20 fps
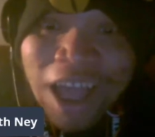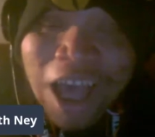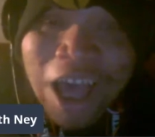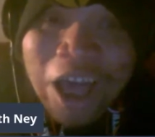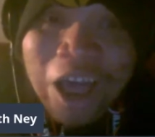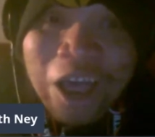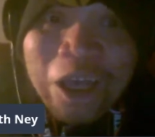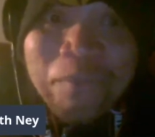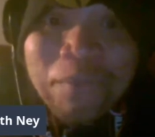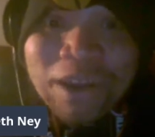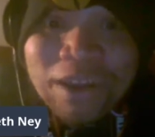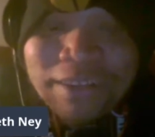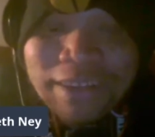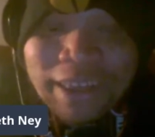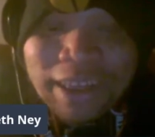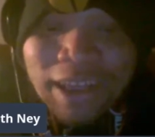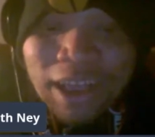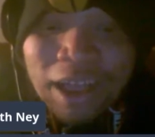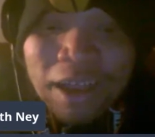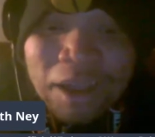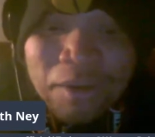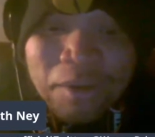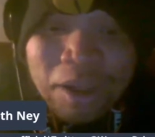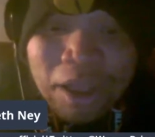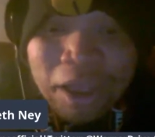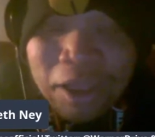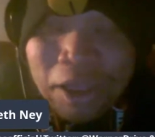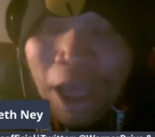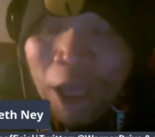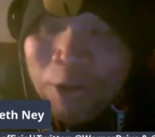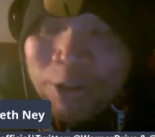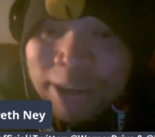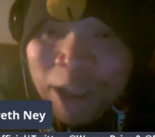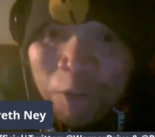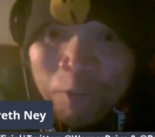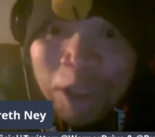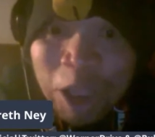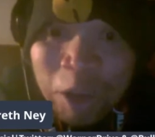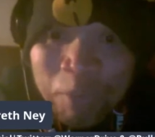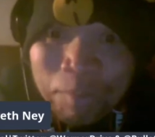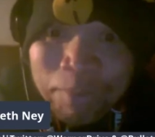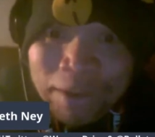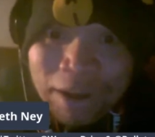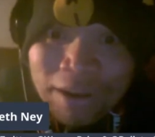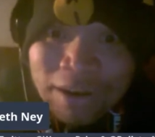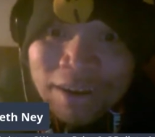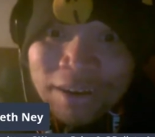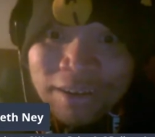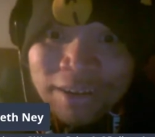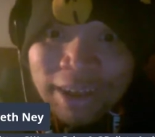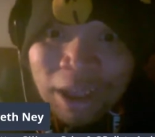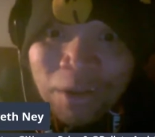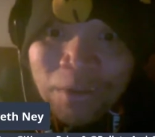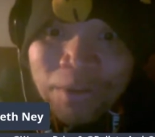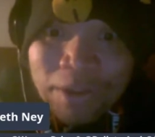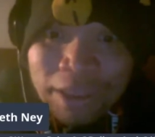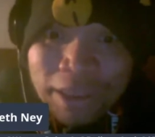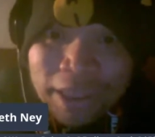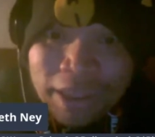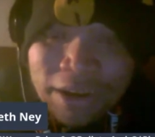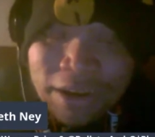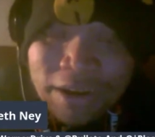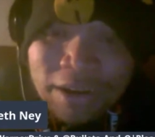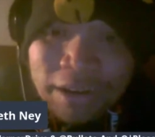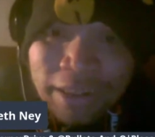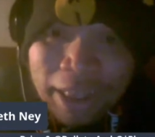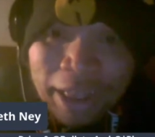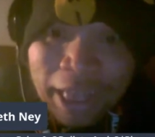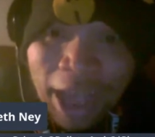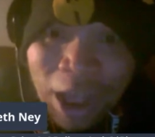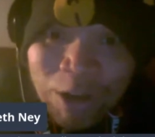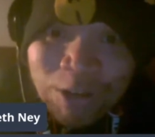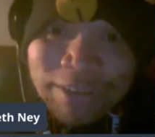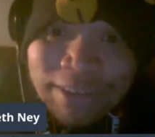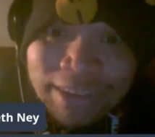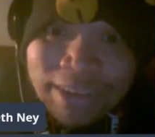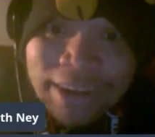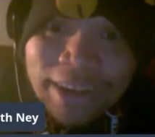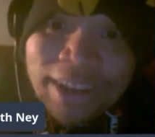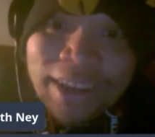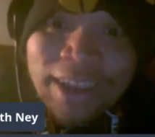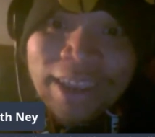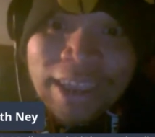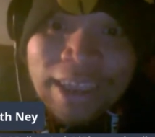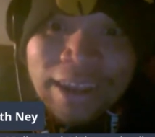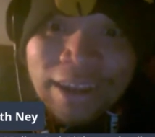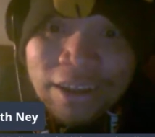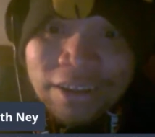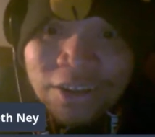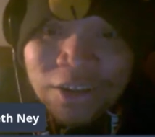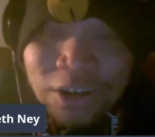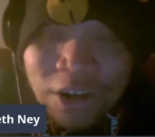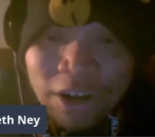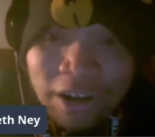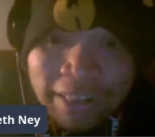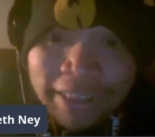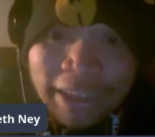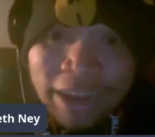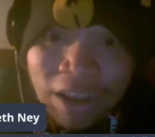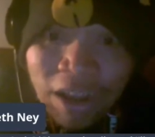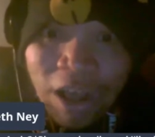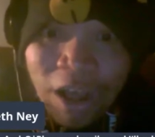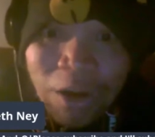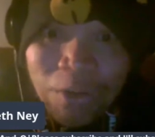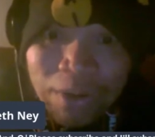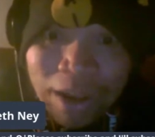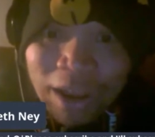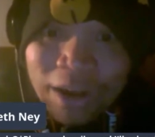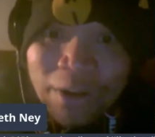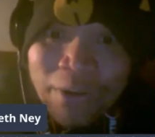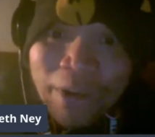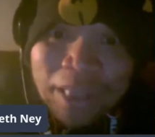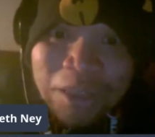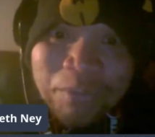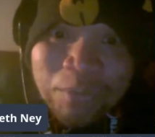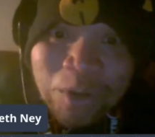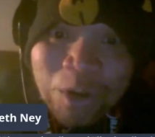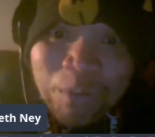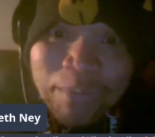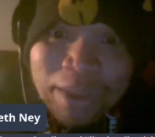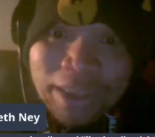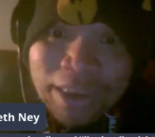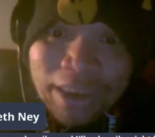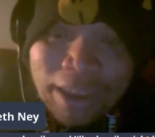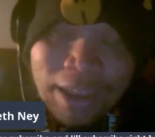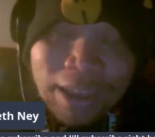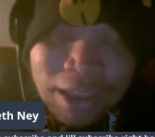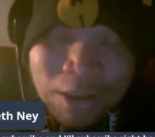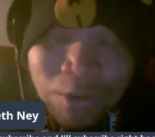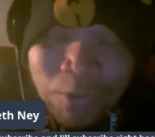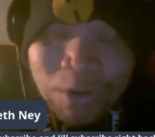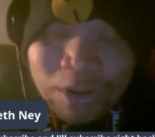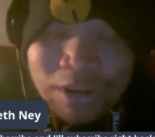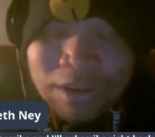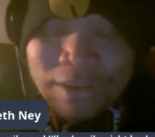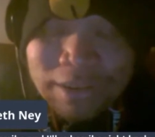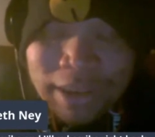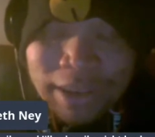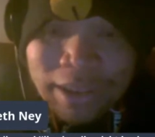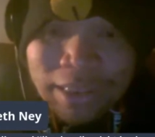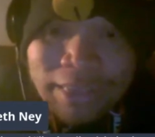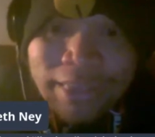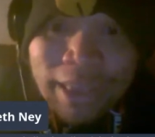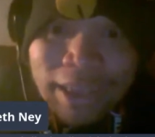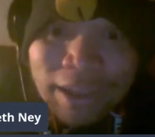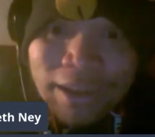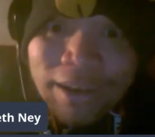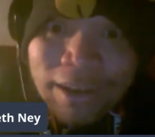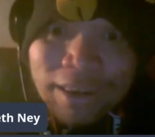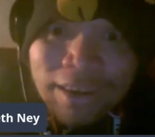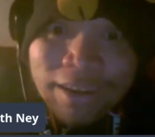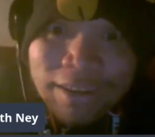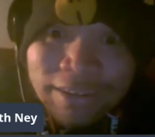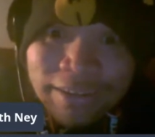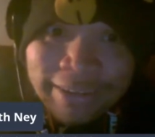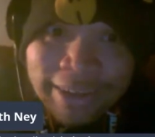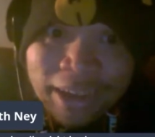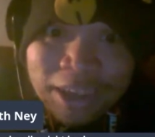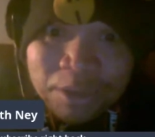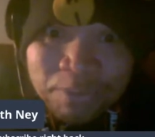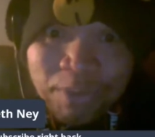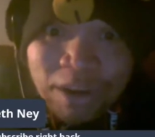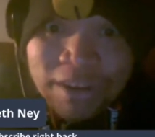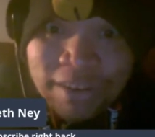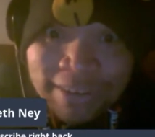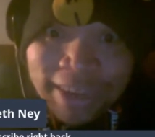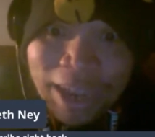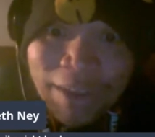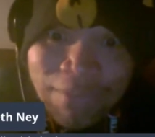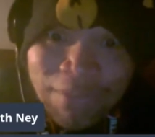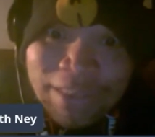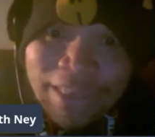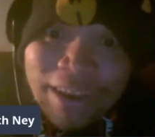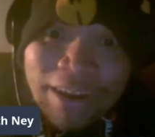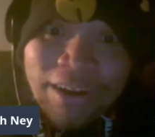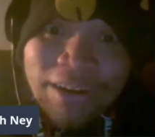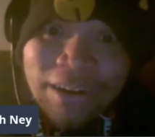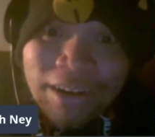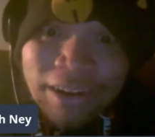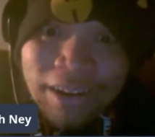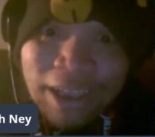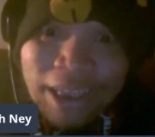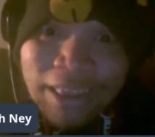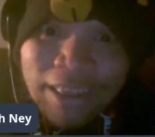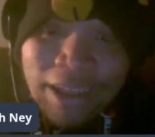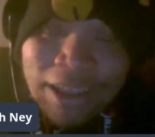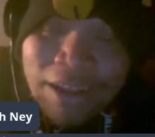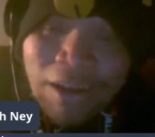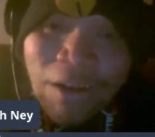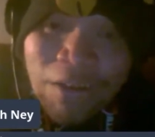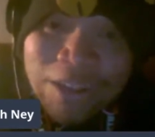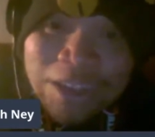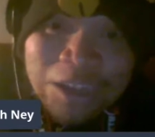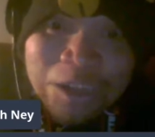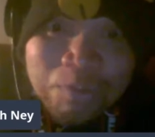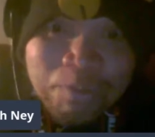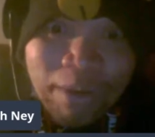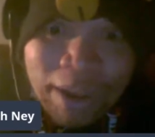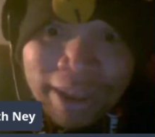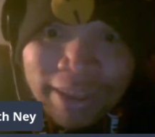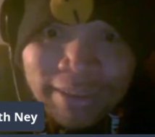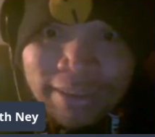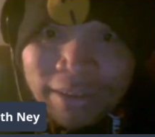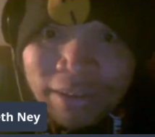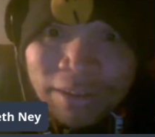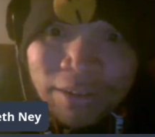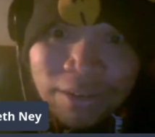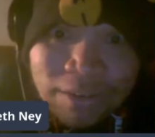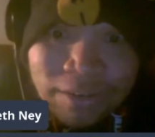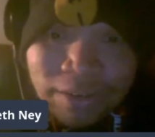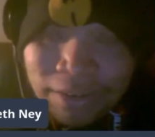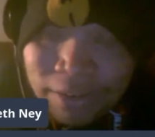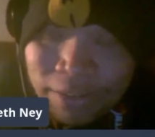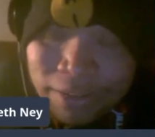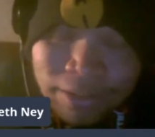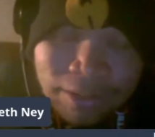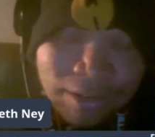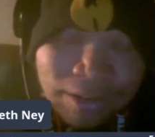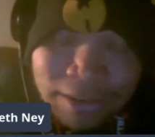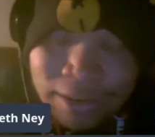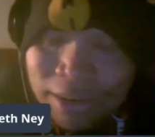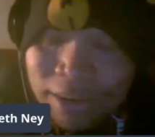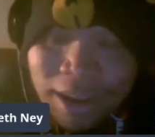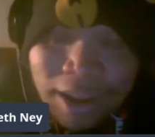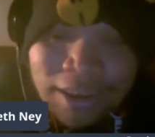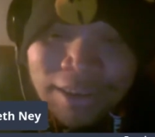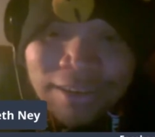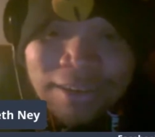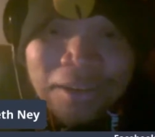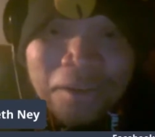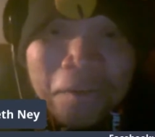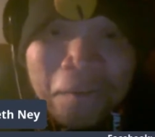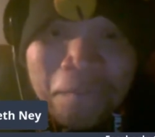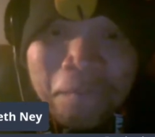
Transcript: Because I was helping out my parents out here, like house sitting, because they're currently in Colorado at the moment, which is like, thank goodness, because like it's much safer there, and like all these bikes here is just nuts.